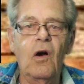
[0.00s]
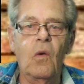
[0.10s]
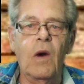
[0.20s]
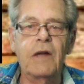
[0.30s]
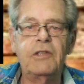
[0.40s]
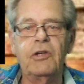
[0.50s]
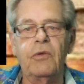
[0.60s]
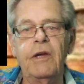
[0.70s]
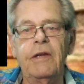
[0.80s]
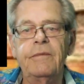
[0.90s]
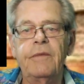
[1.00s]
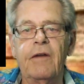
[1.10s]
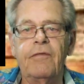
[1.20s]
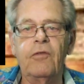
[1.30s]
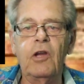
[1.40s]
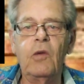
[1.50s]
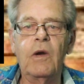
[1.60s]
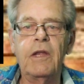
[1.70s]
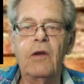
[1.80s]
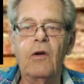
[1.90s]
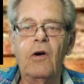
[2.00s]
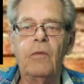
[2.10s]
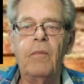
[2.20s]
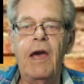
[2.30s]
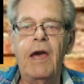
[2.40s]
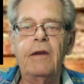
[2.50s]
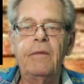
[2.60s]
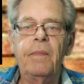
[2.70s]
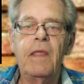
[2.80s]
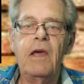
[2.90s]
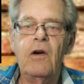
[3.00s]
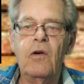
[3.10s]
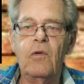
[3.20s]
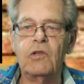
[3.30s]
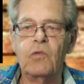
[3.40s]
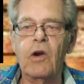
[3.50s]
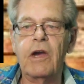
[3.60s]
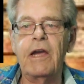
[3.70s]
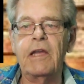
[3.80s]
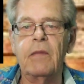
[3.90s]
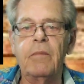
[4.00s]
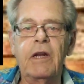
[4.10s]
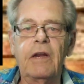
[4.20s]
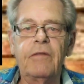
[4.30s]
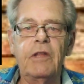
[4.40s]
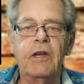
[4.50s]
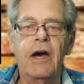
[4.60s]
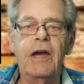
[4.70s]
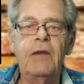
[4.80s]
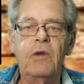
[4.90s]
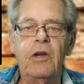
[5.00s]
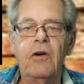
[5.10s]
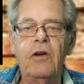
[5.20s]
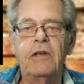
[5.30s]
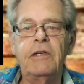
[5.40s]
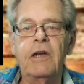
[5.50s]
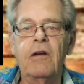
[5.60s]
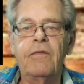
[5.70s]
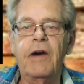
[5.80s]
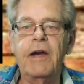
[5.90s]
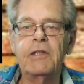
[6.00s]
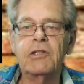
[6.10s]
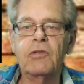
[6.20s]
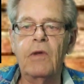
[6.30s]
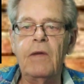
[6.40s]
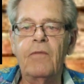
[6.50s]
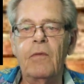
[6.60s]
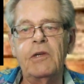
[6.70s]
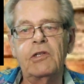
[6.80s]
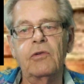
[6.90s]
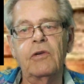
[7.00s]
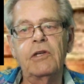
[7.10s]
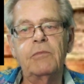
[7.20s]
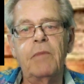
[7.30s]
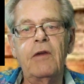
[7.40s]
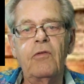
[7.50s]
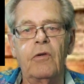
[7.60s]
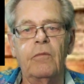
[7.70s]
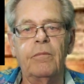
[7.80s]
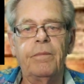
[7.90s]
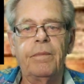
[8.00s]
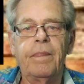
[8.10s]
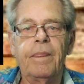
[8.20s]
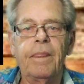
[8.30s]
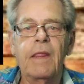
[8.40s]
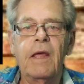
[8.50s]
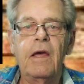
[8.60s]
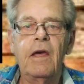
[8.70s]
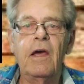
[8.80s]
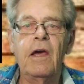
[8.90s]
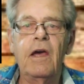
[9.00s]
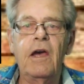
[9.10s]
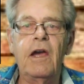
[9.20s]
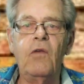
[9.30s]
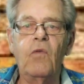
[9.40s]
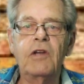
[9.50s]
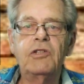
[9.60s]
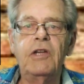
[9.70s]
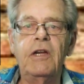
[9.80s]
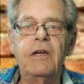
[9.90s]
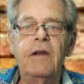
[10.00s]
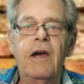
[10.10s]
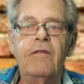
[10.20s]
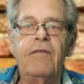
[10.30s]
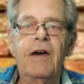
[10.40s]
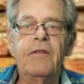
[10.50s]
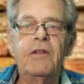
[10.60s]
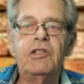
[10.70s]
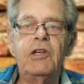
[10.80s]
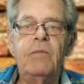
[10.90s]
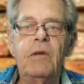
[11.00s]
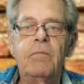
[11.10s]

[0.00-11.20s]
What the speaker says: Wat Charin, a 41-year-old man, was working in the middle of the night when he heard a terrifying scream from his daughter's bedroom. He rushed in and found that she'd been